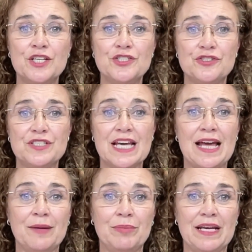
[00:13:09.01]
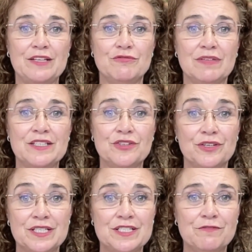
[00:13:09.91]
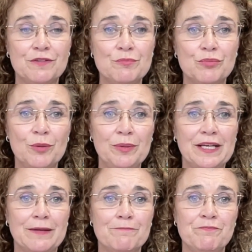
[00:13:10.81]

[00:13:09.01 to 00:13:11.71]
due to unpaid rent on a different property.